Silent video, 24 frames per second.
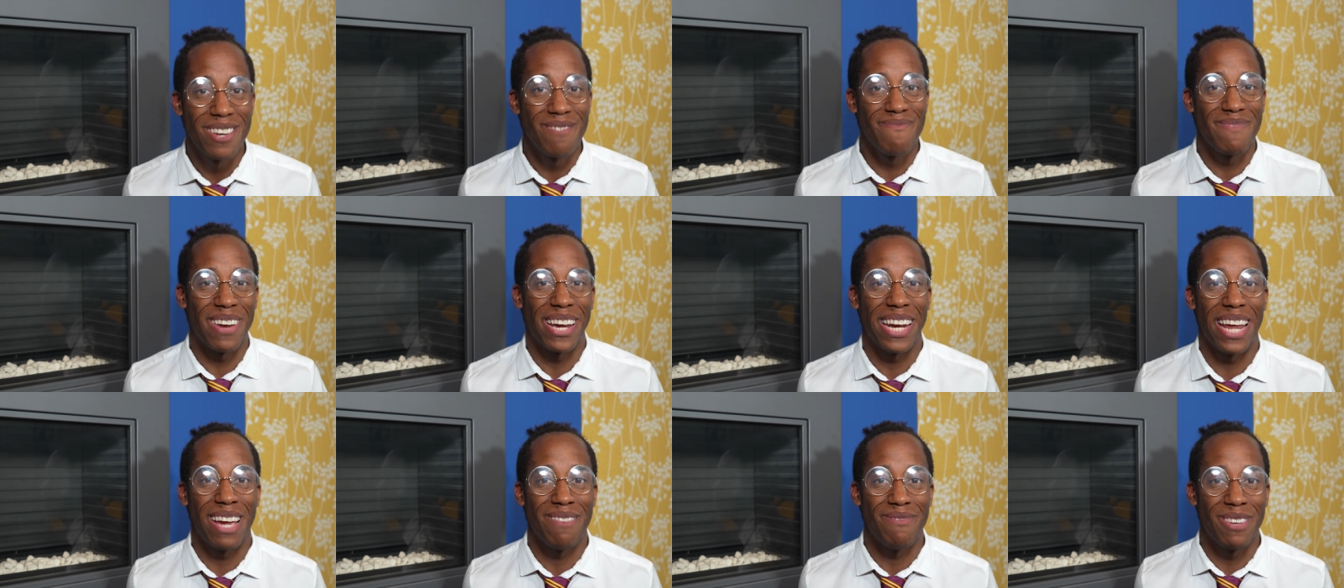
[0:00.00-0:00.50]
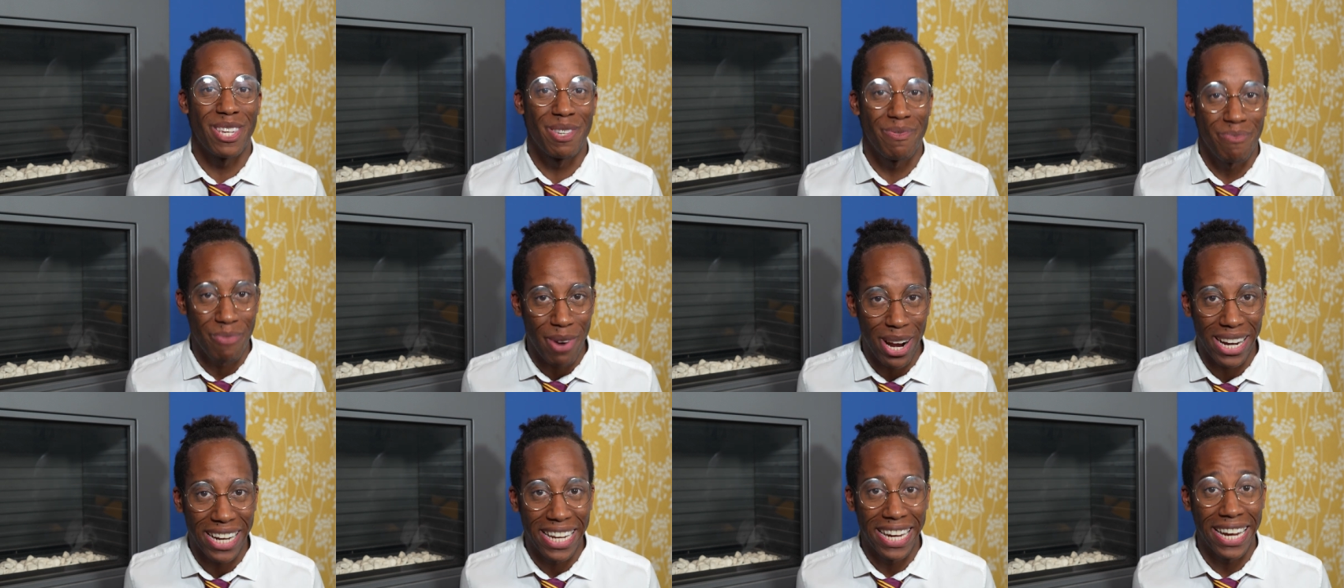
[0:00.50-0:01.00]
my name is
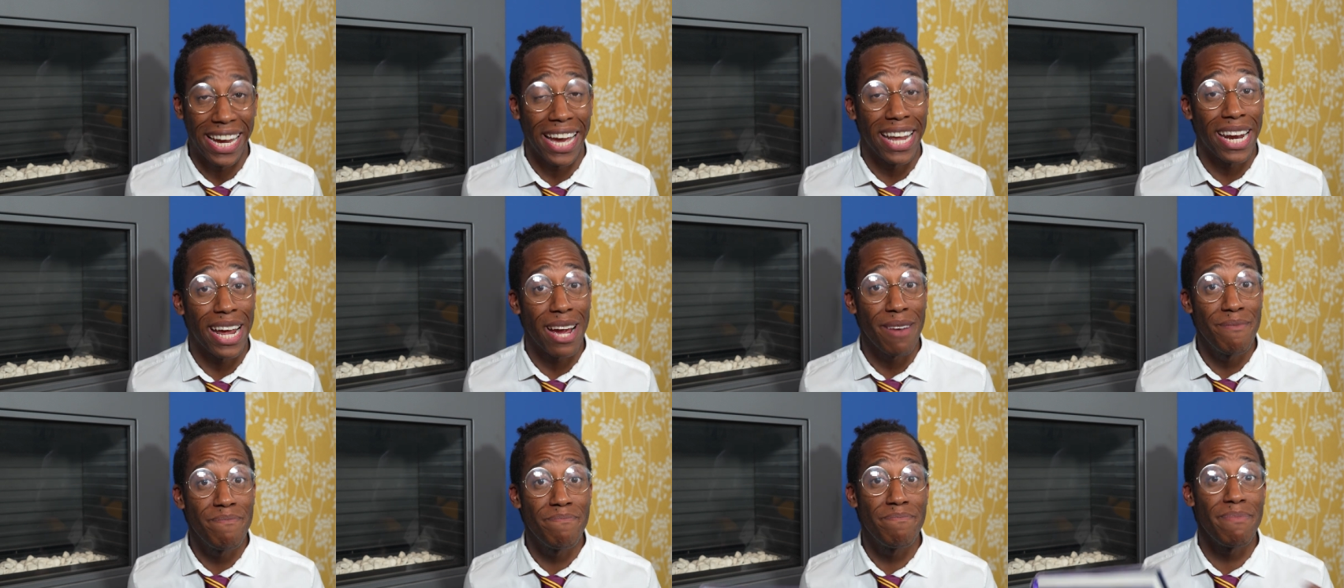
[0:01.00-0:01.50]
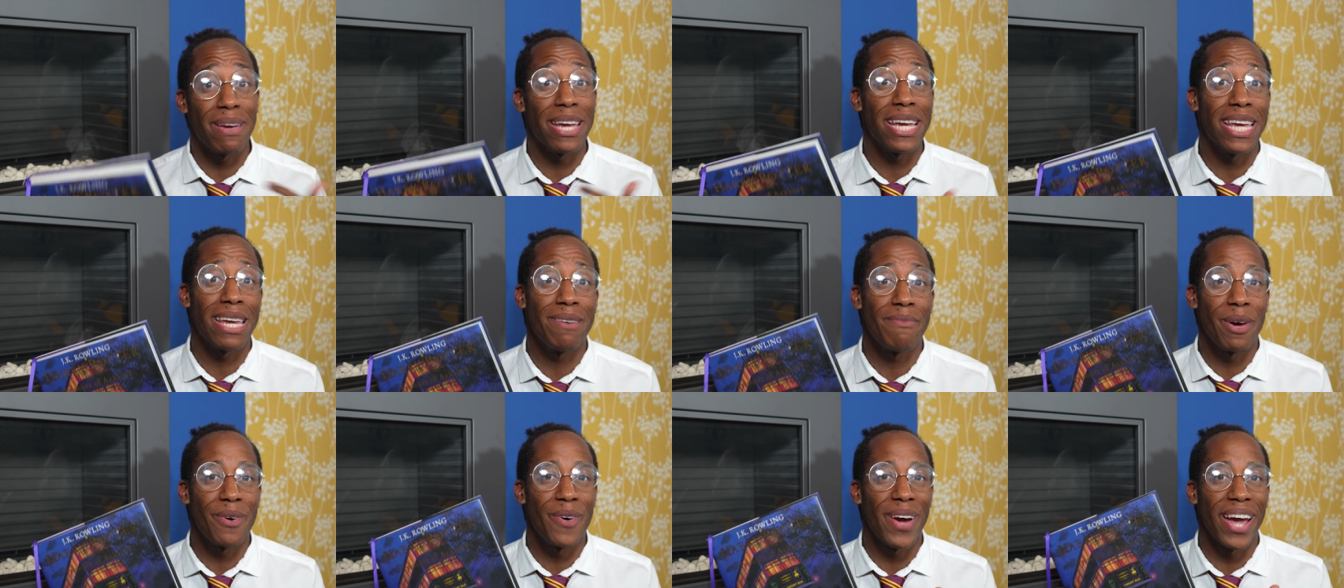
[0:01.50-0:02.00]
Bradley and I am
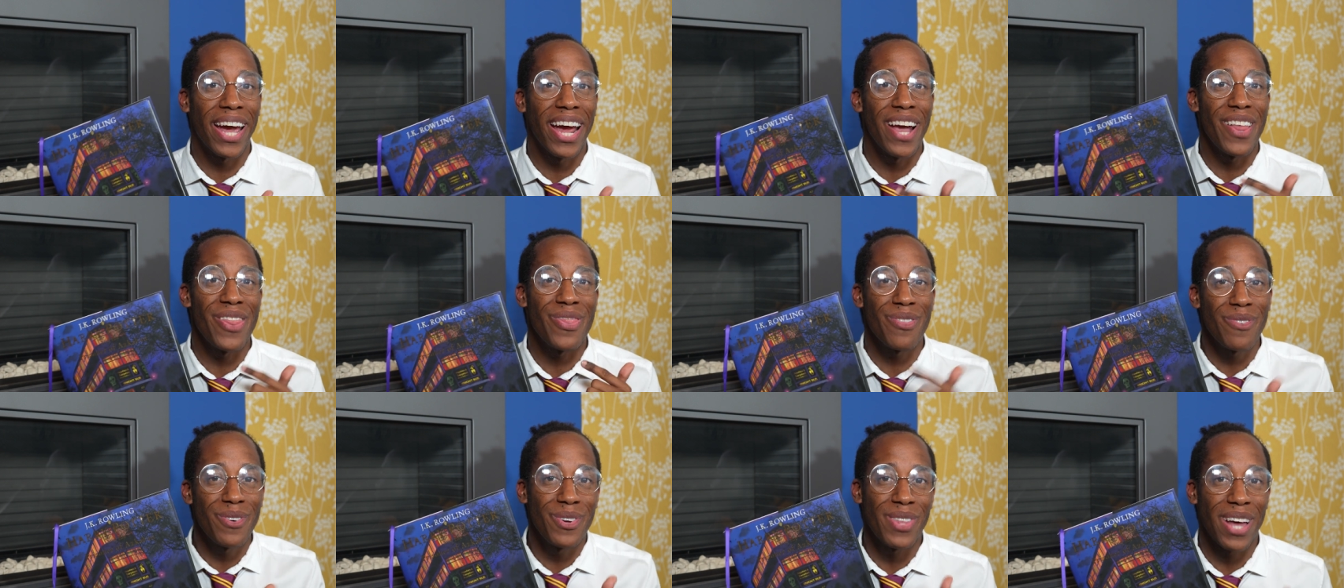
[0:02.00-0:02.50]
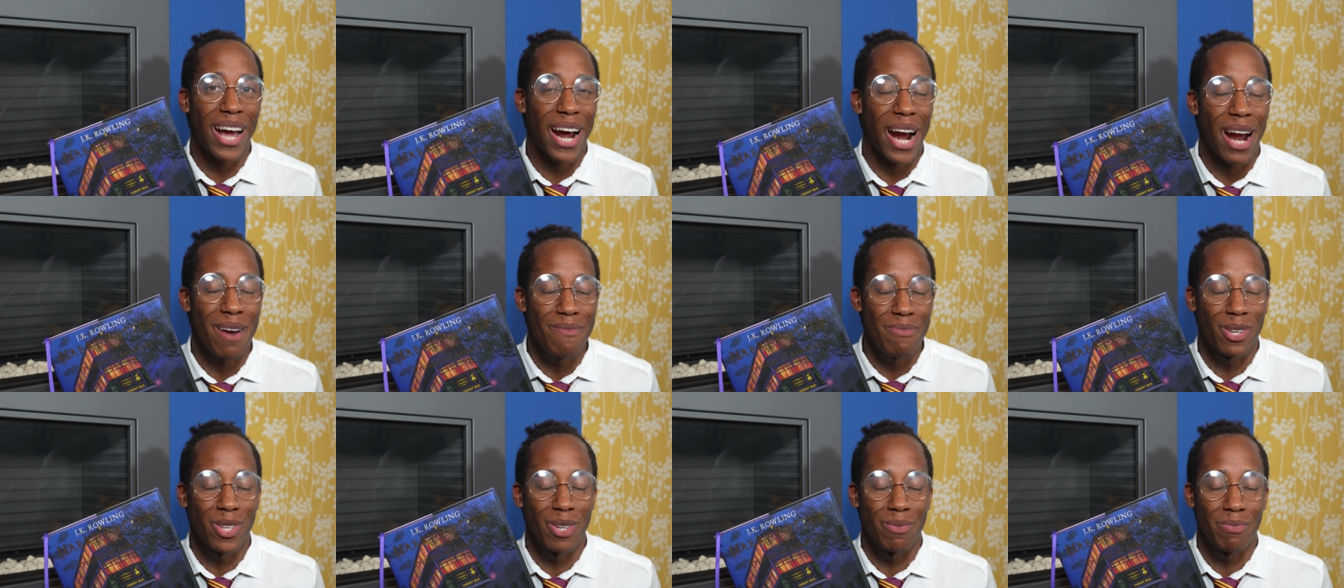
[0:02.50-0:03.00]
baking my way through the Harry
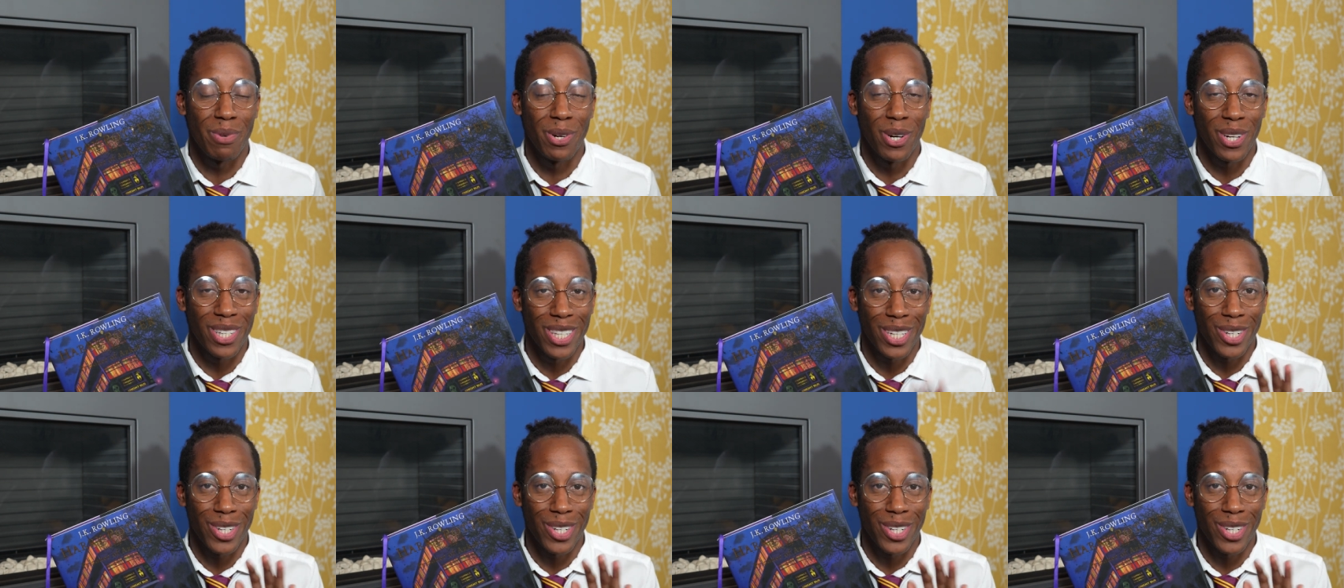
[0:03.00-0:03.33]
Potter books,